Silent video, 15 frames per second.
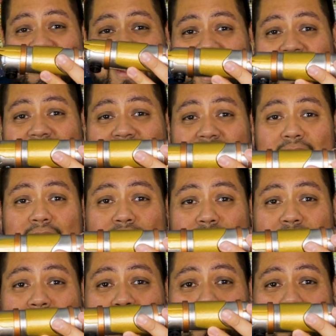that tells
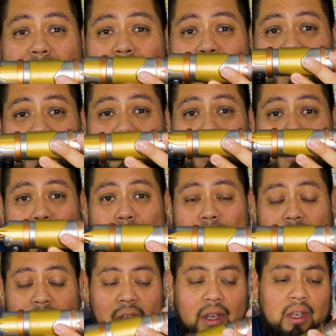you that the battery is low.
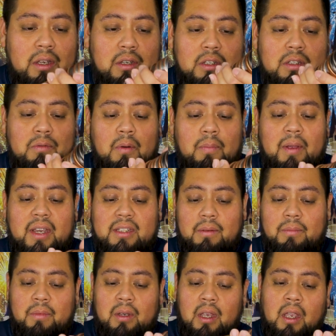You just replace
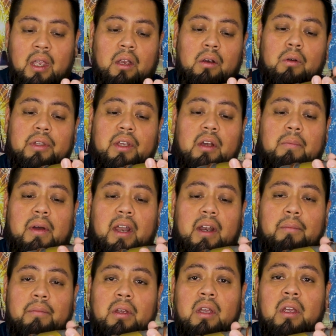them. Cool thing about
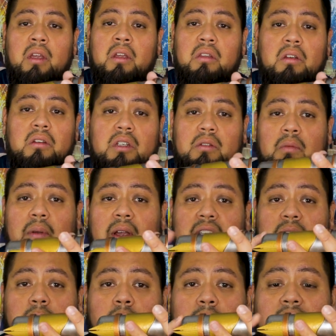them, they're just
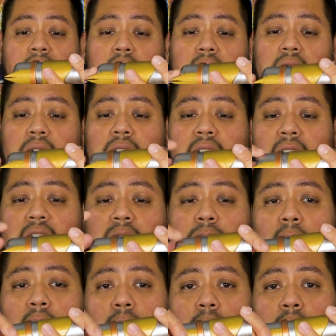replaceable batteries. You take this
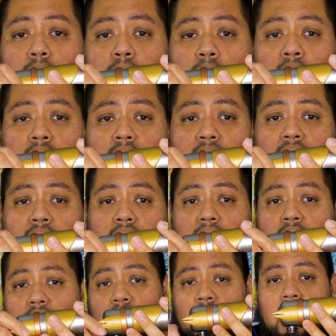part part right
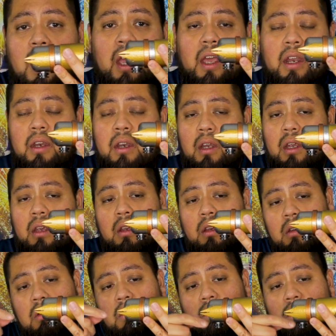here and
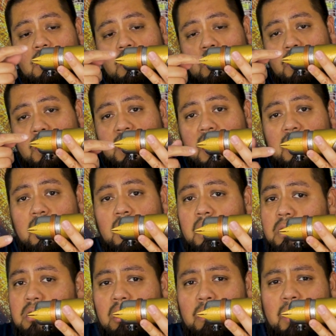you switch out the
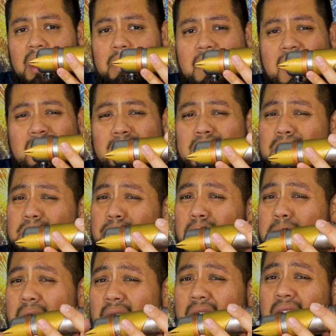triple A batteries,
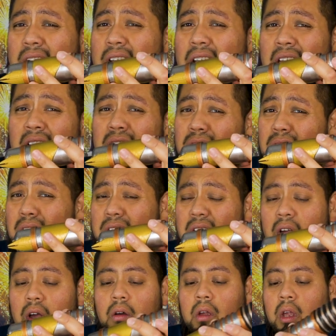put it back in, you're good to
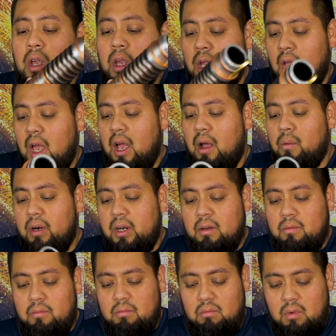go. I
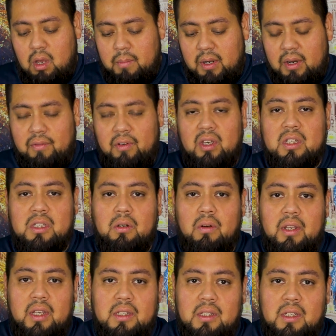wouldn't, I mean, if you're gonna
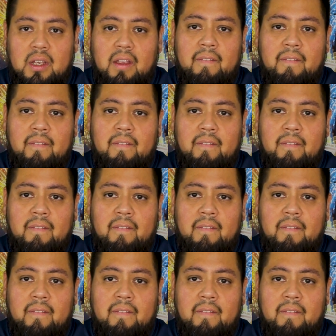store this